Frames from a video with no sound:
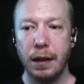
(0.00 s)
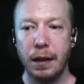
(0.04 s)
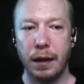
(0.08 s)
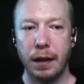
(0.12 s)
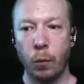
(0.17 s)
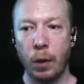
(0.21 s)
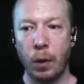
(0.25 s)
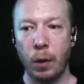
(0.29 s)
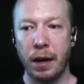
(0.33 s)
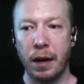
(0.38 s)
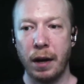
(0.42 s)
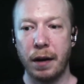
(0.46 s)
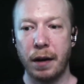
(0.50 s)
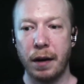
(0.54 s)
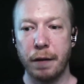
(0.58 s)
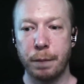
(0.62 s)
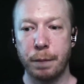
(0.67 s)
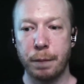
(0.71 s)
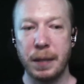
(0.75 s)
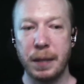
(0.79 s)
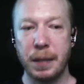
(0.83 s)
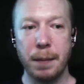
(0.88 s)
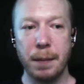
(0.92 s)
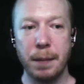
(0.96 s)
where
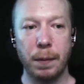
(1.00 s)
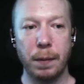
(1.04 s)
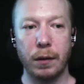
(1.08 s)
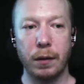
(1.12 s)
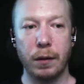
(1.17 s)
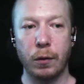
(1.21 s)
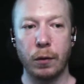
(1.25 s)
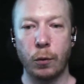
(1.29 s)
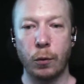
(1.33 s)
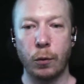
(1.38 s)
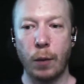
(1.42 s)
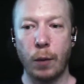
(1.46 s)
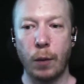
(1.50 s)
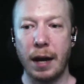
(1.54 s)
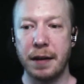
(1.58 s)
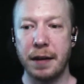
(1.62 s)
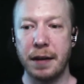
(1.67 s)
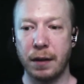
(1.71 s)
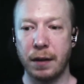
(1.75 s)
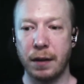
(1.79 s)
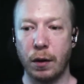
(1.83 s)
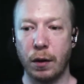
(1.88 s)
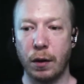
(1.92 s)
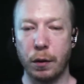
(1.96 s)
if people
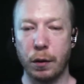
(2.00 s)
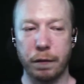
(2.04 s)
write a lot